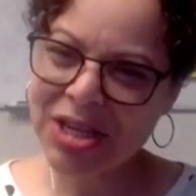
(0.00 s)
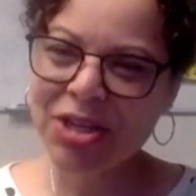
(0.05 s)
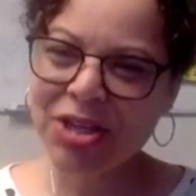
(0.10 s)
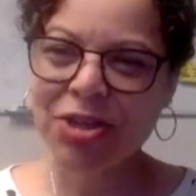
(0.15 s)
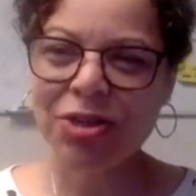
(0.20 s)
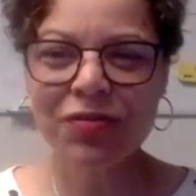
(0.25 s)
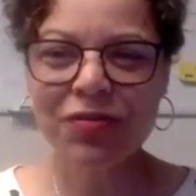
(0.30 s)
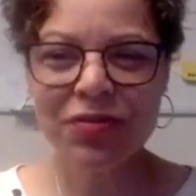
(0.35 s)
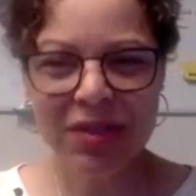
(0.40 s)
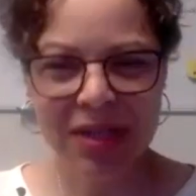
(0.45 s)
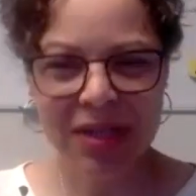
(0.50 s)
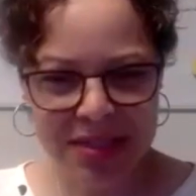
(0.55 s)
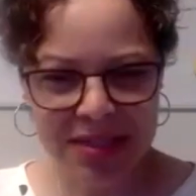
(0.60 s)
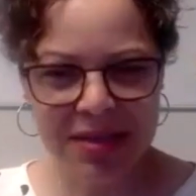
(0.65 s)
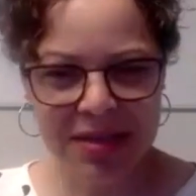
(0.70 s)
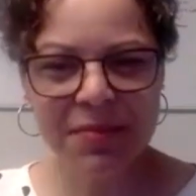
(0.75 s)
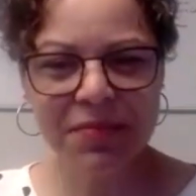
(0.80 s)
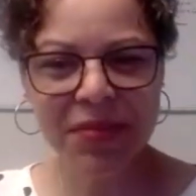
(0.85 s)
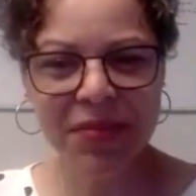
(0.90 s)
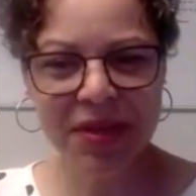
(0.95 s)
you've done
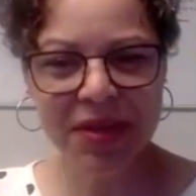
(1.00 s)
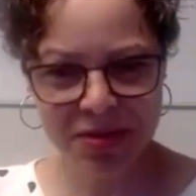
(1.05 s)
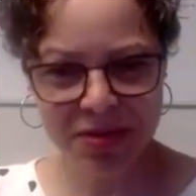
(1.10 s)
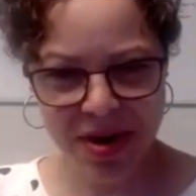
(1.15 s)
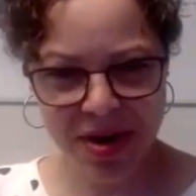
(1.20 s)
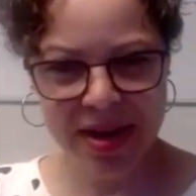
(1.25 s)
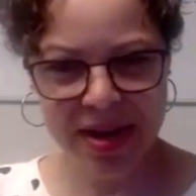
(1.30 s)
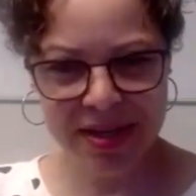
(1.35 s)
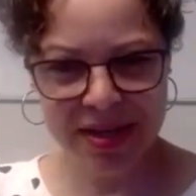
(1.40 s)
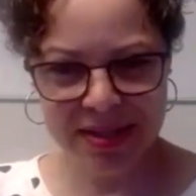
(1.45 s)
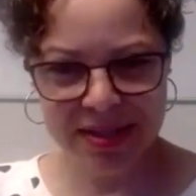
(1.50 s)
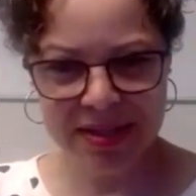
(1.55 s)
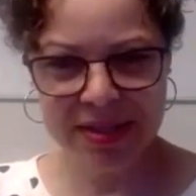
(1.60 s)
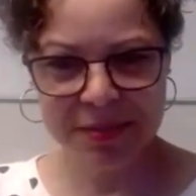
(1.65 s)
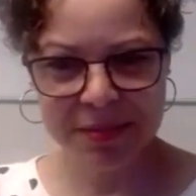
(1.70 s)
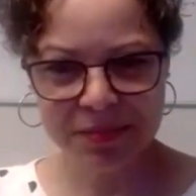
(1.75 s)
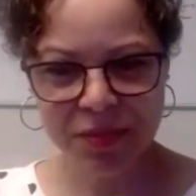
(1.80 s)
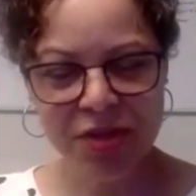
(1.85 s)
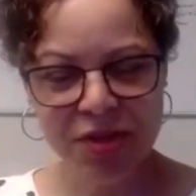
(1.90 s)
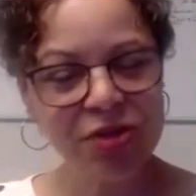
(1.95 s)
something right.
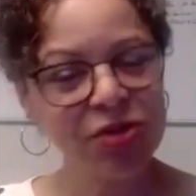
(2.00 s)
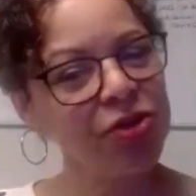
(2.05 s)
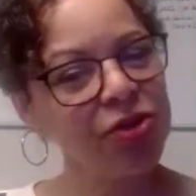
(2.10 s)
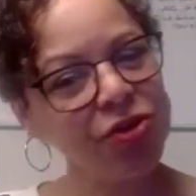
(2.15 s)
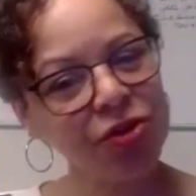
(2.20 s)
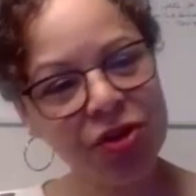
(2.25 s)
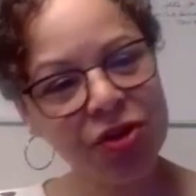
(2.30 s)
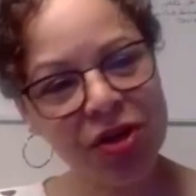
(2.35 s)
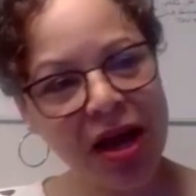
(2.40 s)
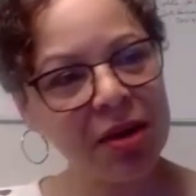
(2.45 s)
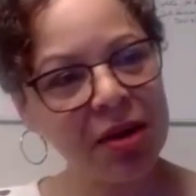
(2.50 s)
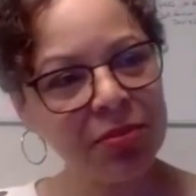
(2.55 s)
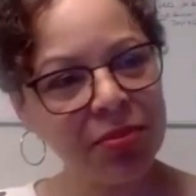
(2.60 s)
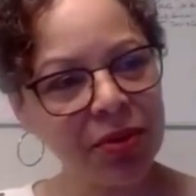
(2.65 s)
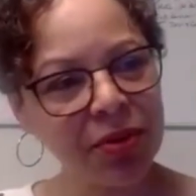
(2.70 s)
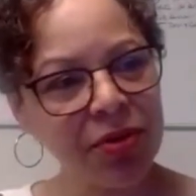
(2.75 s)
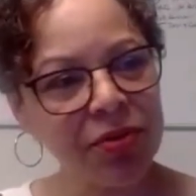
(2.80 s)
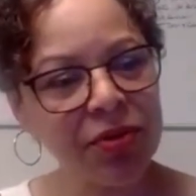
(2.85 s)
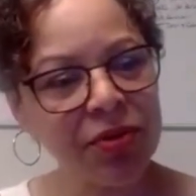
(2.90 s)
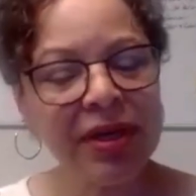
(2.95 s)
So you're not
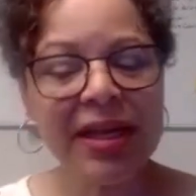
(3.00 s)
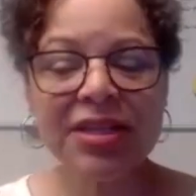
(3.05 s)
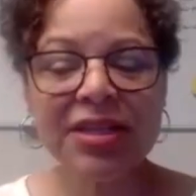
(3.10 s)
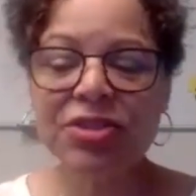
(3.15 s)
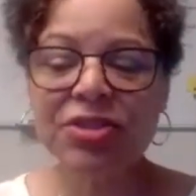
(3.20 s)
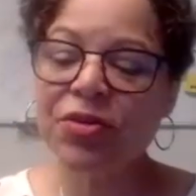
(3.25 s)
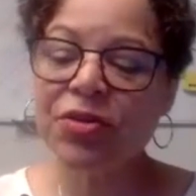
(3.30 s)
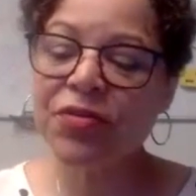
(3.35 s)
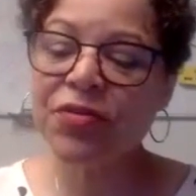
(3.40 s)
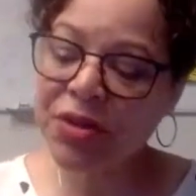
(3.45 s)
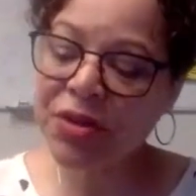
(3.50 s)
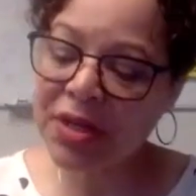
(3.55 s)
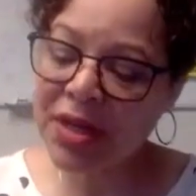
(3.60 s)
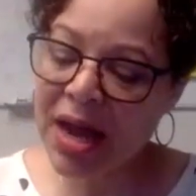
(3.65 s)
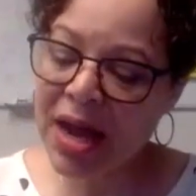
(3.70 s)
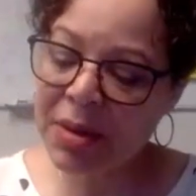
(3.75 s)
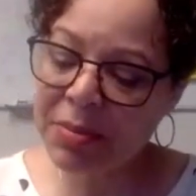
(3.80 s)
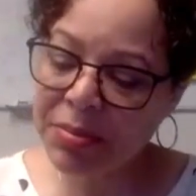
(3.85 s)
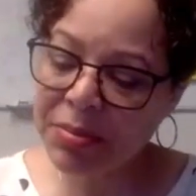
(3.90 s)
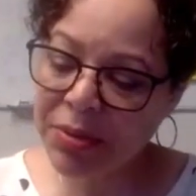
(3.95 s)
broken. And so if you're
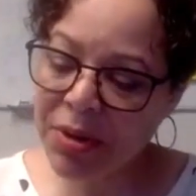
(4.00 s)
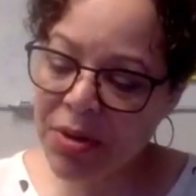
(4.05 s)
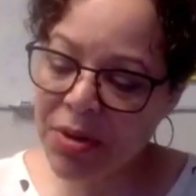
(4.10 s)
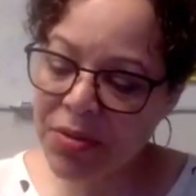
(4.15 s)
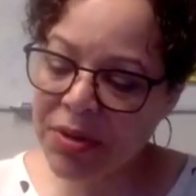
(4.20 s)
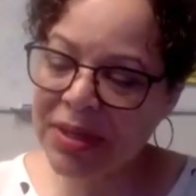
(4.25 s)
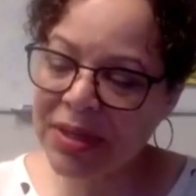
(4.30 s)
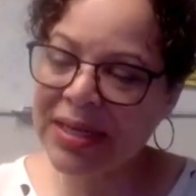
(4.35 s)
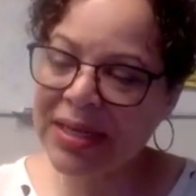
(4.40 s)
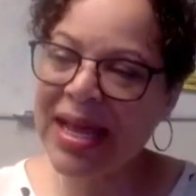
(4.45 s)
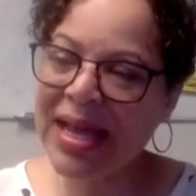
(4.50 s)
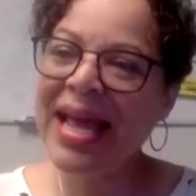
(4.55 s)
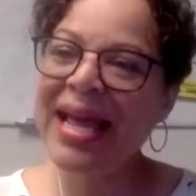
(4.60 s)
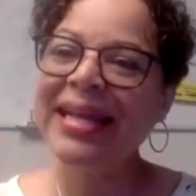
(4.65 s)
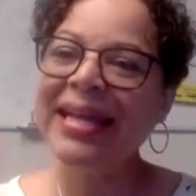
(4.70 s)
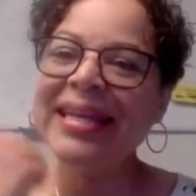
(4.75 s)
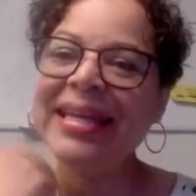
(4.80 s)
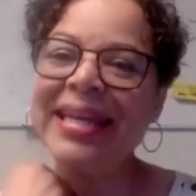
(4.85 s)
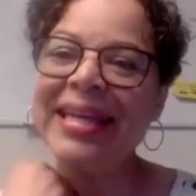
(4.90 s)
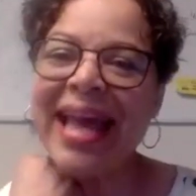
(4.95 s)
not broken,
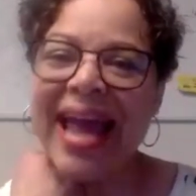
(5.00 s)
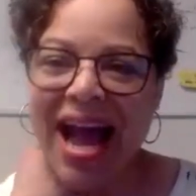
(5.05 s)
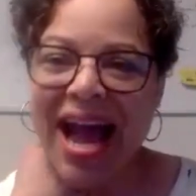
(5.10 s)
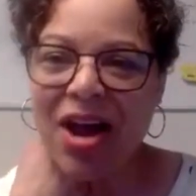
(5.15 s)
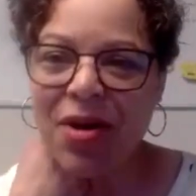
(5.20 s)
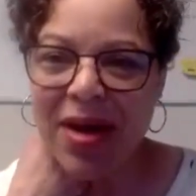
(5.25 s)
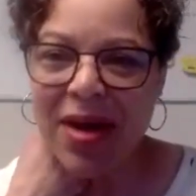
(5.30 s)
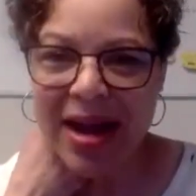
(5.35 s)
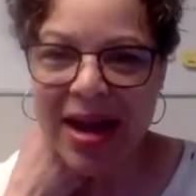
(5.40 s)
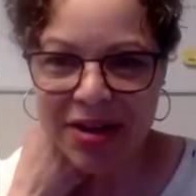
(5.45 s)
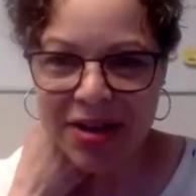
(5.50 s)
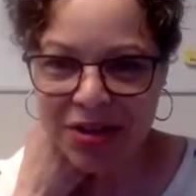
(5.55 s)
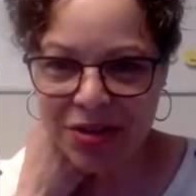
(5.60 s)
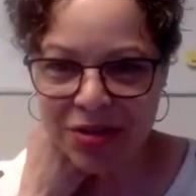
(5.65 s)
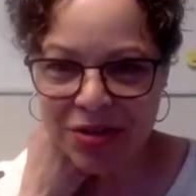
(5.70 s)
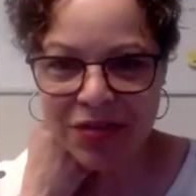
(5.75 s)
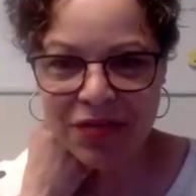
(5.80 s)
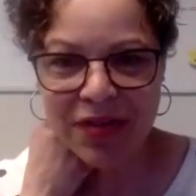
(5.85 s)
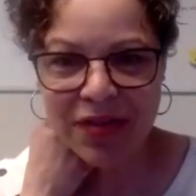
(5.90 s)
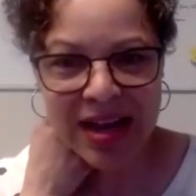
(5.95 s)
now how do you
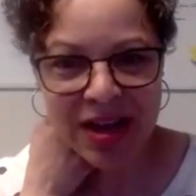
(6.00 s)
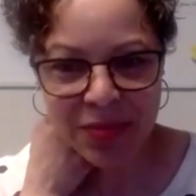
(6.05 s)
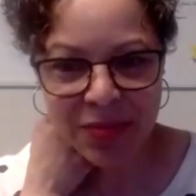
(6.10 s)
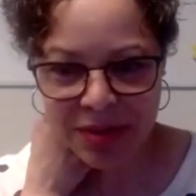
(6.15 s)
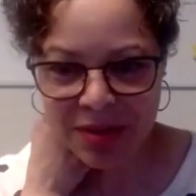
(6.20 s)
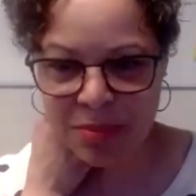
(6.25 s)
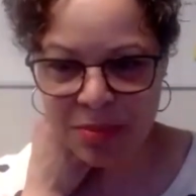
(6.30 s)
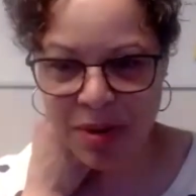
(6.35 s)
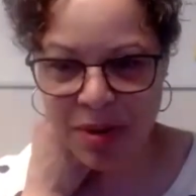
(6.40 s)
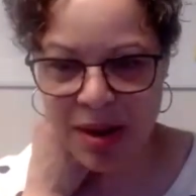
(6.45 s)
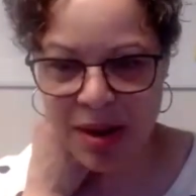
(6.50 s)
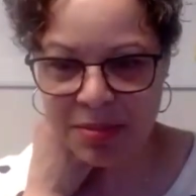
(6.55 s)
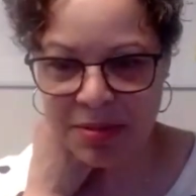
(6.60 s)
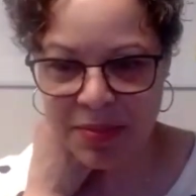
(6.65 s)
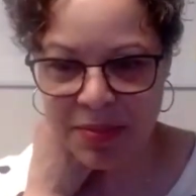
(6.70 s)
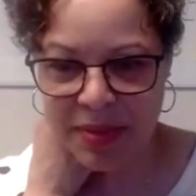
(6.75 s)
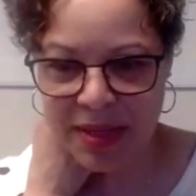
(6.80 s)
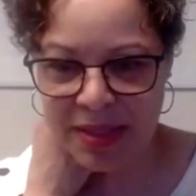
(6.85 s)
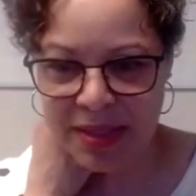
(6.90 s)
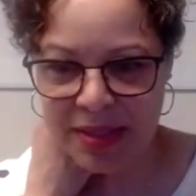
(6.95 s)
define what the
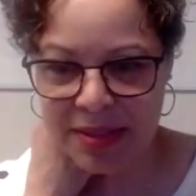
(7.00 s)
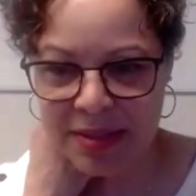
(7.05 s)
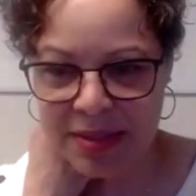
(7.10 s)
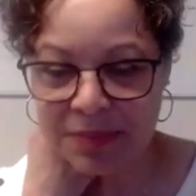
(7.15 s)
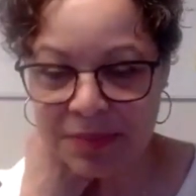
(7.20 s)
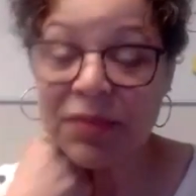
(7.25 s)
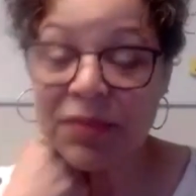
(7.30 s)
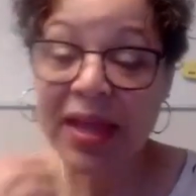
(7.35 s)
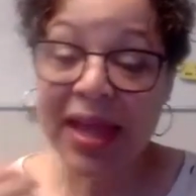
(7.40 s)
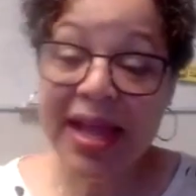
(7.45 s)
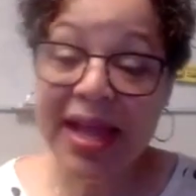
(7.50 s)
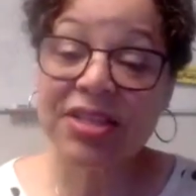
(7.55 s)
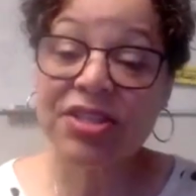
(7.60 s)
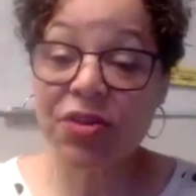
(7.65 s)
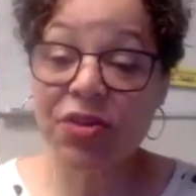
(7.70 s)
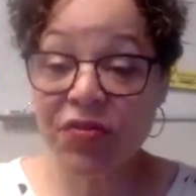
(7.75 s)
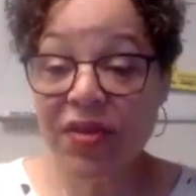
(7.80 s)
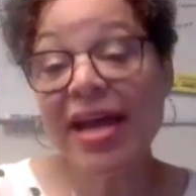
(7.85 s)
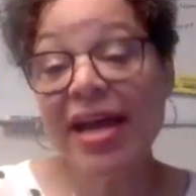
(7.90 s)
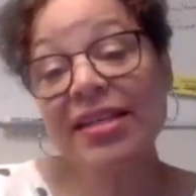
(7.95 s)
problem is? And
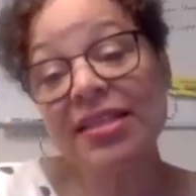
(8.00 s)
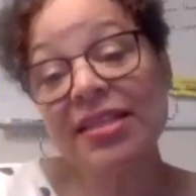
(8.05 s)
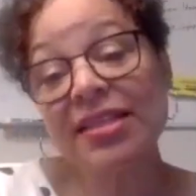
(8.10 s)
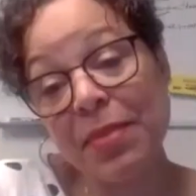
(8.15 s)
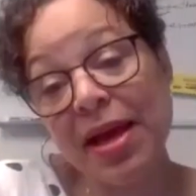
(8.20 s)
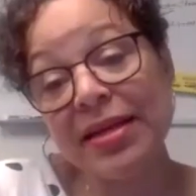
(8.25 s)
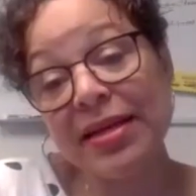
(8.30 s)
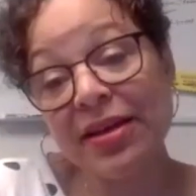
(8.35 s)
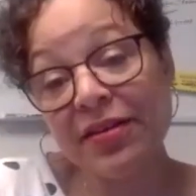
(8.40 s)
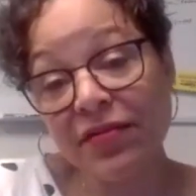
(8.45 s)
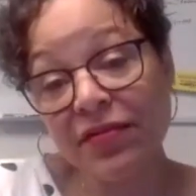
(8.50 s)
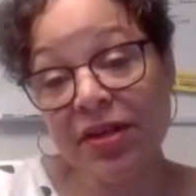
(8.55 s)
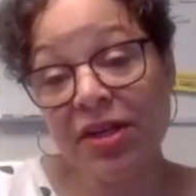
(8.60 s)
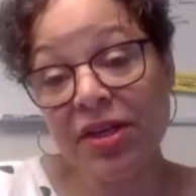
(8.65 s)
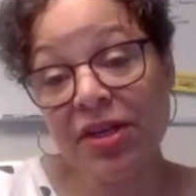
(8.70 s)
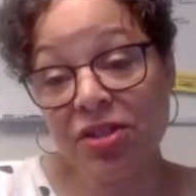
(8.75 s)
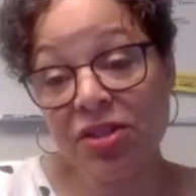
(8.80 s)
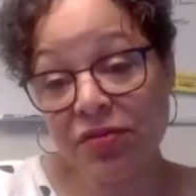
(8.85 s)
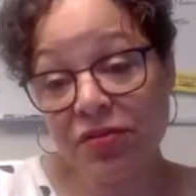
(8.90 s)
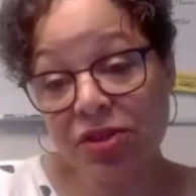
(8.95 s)
so that's my
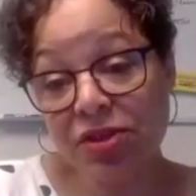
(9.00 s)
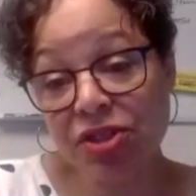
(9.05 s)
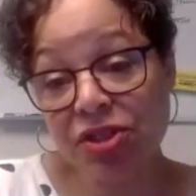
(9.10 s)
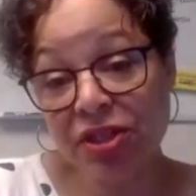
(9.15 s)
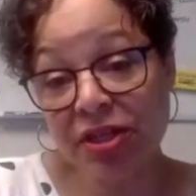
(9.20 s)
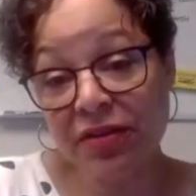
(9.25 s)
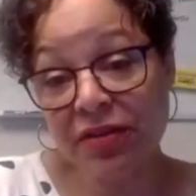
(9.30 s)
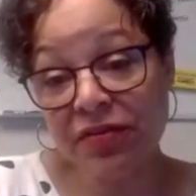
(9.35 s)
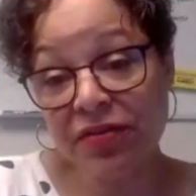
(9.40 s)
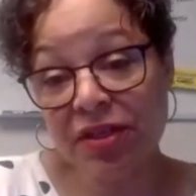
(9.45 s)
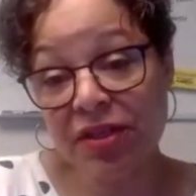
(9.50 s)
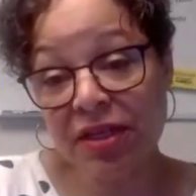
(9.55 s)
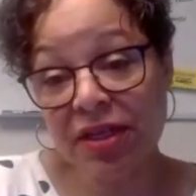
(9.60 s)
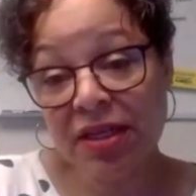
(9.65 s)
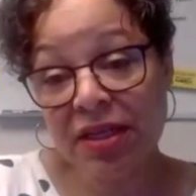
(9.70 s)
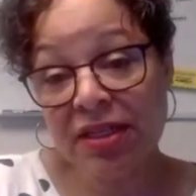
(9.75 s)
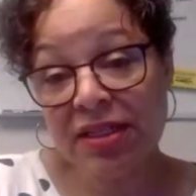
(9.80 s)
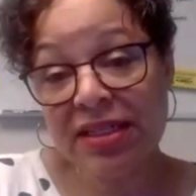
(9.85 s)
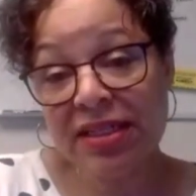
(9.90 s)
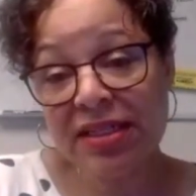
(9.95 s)
definition of a shift.
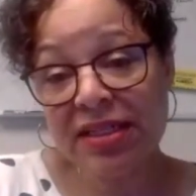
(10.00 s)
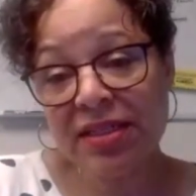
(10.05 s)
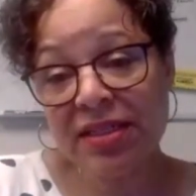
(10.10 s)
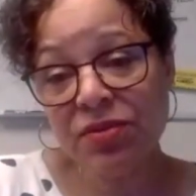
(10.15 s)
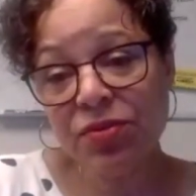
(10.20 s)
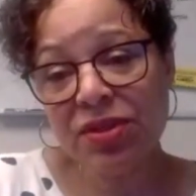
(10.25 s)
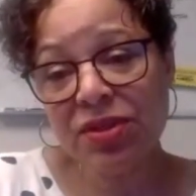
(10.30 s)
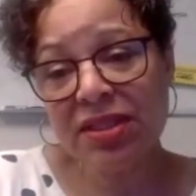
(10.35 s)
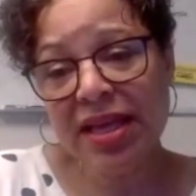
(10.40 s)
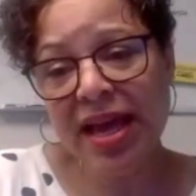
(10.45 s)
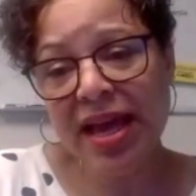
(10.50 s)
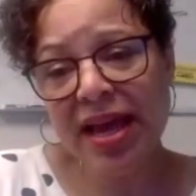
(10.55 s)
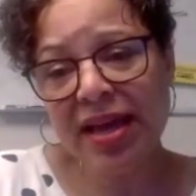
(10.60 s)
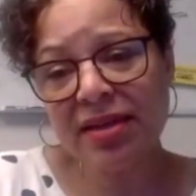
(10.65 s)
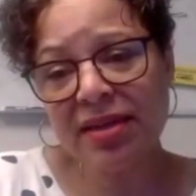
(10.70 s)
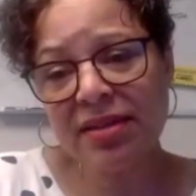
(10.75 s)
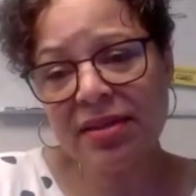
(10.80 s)
Was that